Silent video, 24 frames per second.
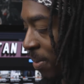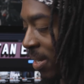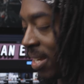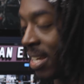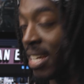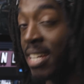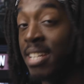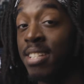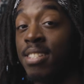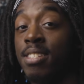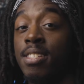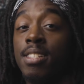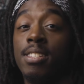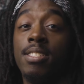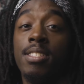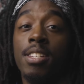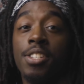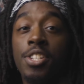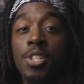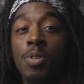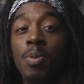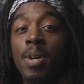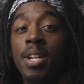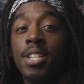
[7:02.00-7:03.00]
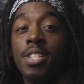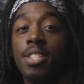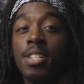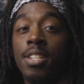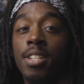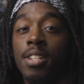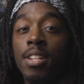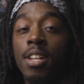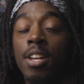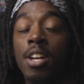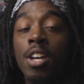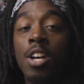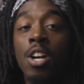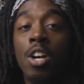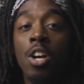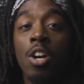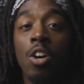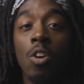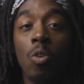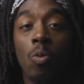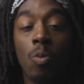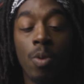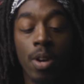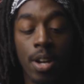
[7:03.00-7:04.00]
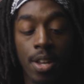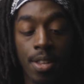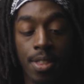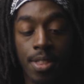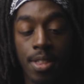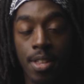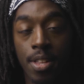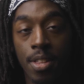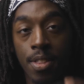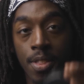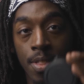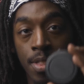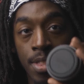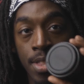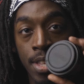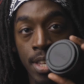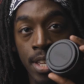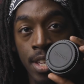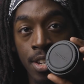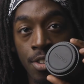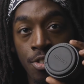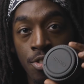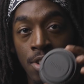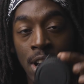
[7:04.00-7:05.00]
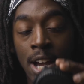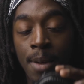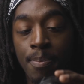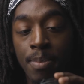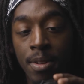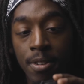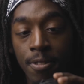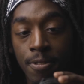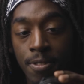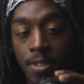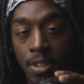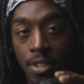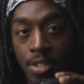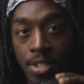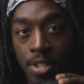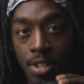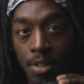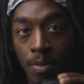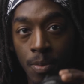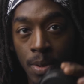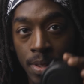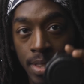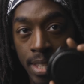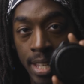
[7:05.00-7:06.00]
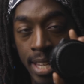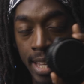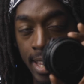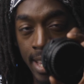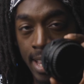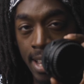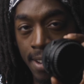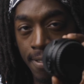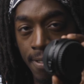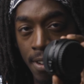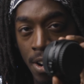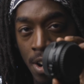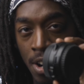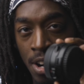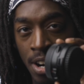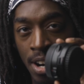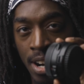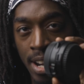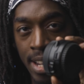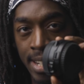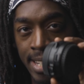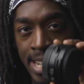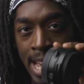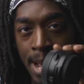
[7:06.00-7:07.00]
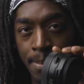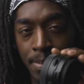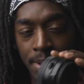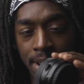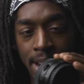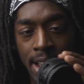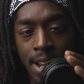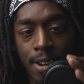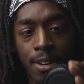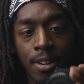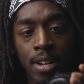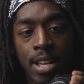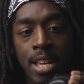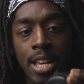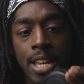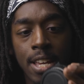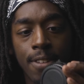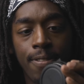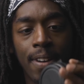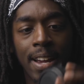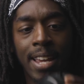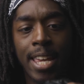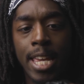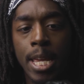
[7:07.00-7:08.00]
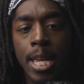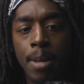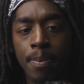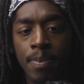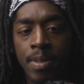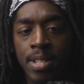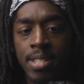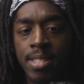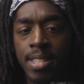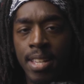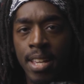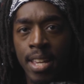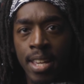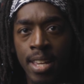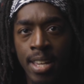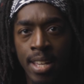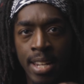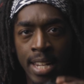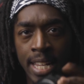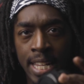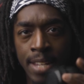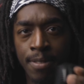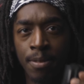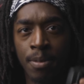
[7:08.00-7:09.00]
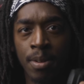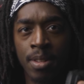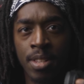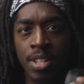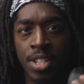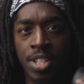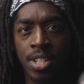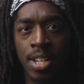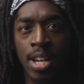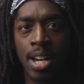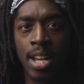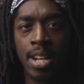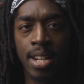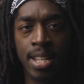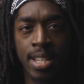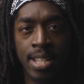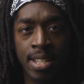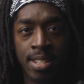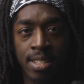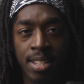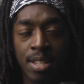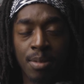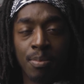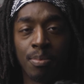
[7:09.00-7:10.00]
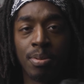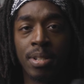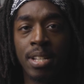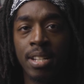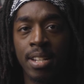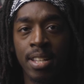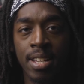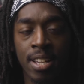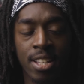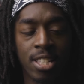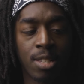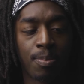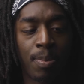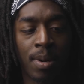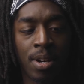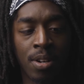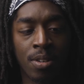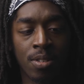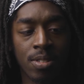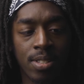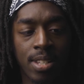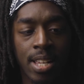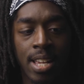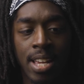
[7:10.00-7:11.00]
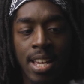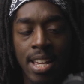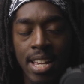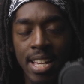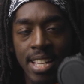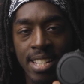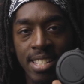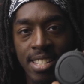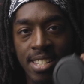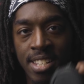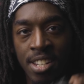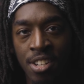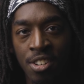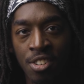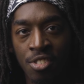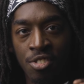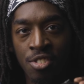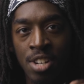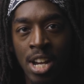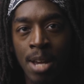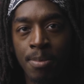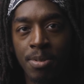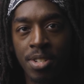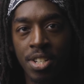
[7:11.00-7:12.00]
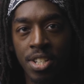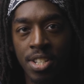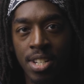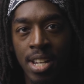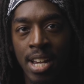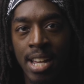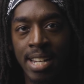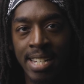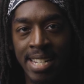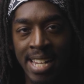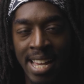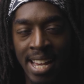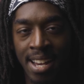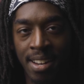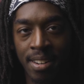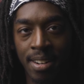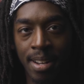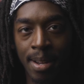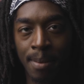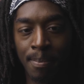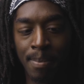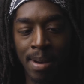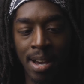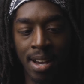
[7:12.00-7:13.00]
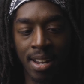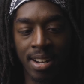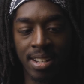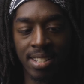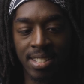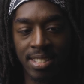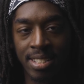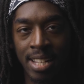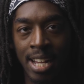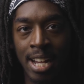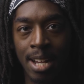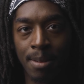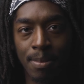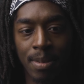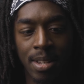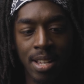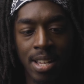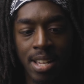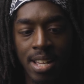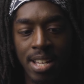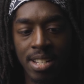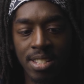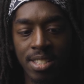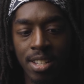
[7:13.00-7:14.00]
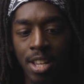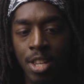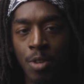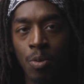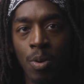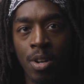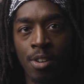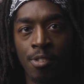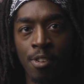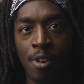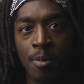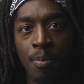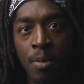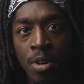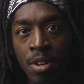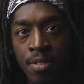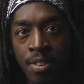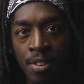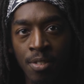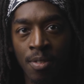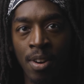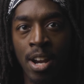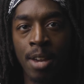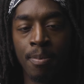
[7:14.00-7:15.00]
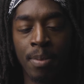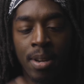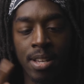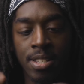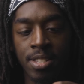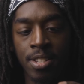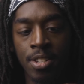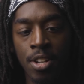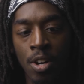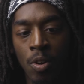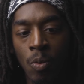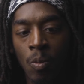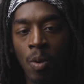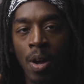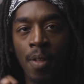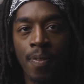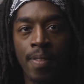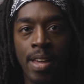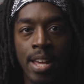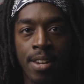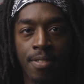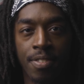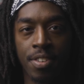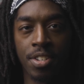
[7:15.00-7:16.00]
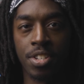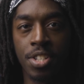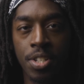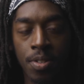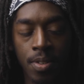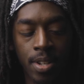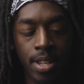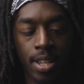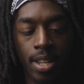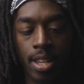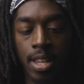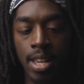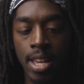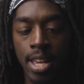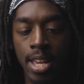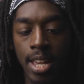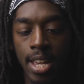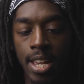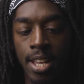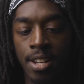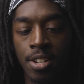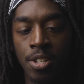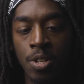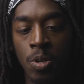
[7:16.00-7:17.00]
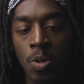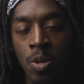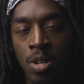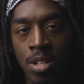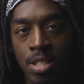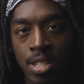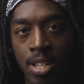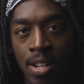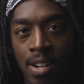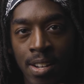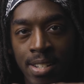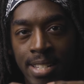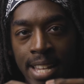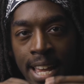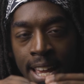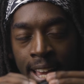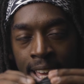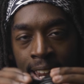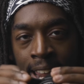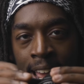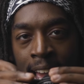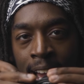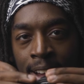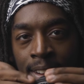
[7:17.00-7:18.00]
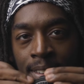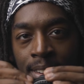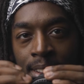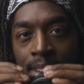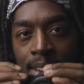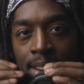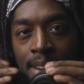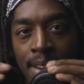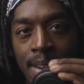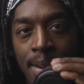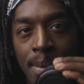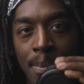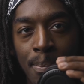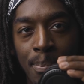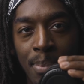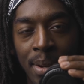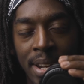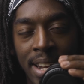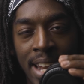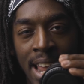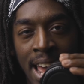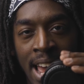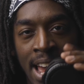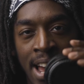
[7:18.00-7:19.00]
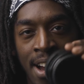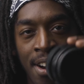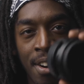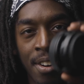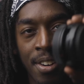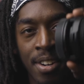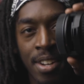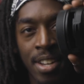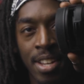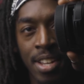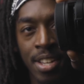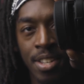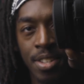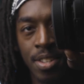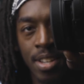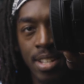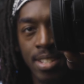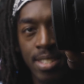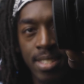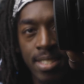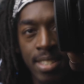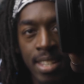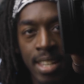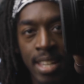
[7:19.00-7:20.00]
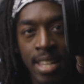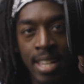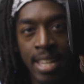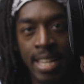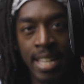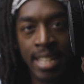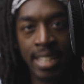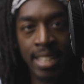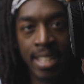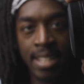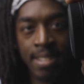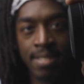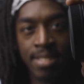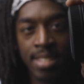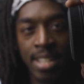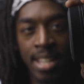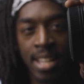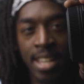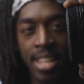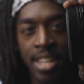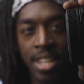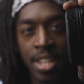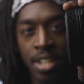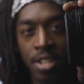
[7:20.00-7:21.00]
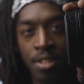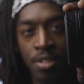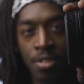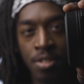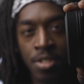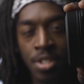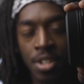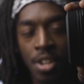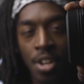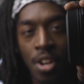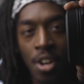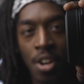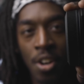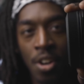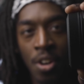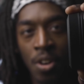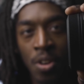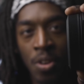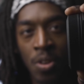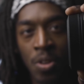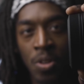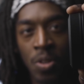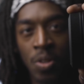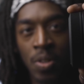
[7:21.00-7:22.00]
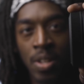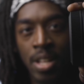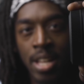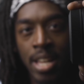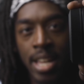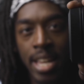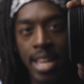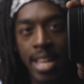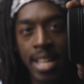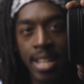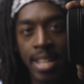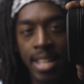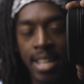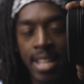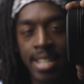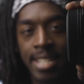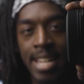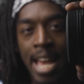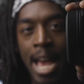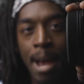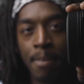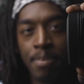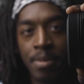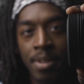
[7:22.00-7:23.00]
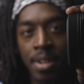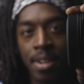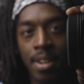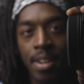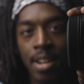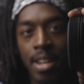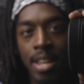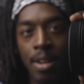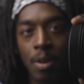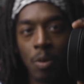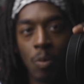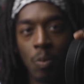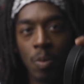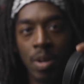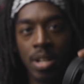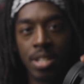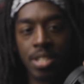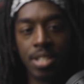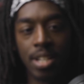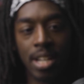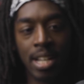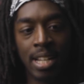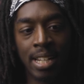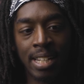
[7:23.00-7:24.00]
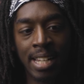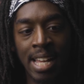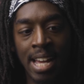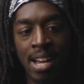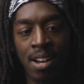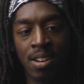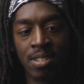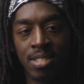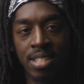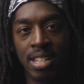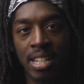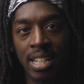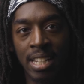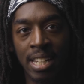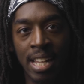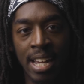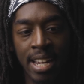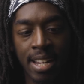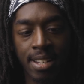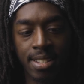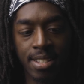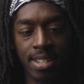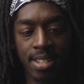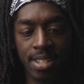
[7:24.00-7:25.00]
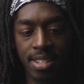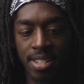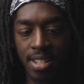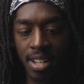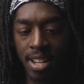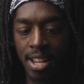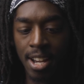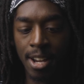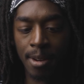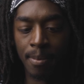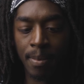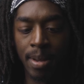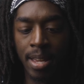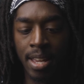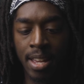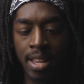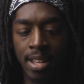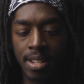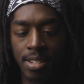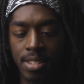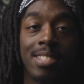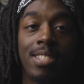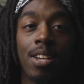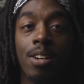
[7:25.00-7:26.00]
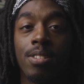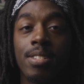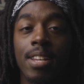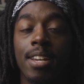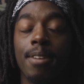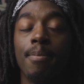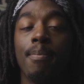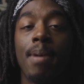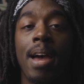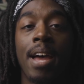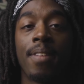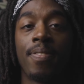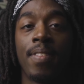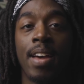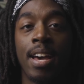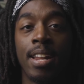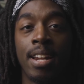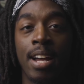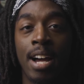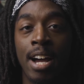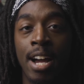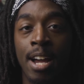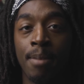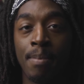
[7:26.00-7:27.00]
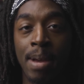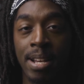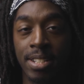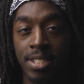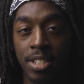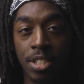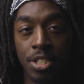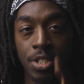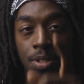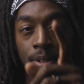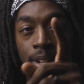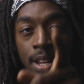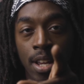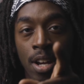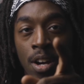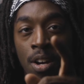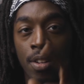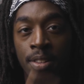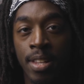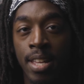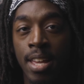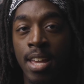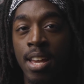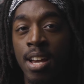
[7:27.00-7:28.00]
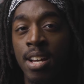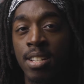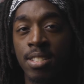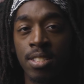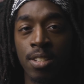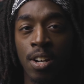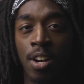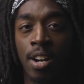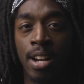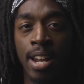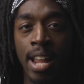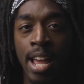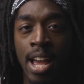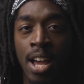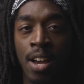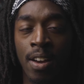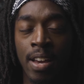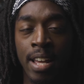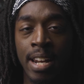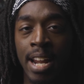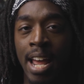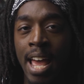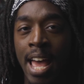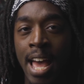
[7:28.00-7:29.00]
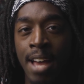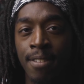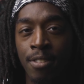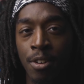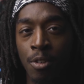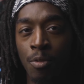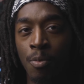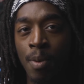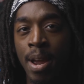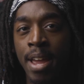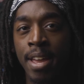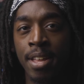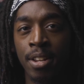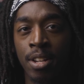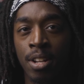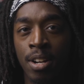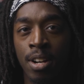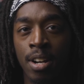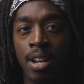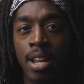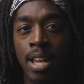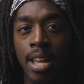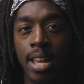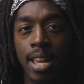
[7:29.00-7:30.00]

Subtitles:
me, is the situation with the drop-in filter with the EFR adapter. Now, if I keep this thing in, even when the shot is completely exposed, it still drops your shot down about a stop. And so you want to remove it, right? Because you don't want that if you're shooting indoors. So I'll take it out, but now you can see it leaves a huge hole in the adapter, which allows light to come in. So to combat that, I'm actually shooting on the EOS R now, and I have a regular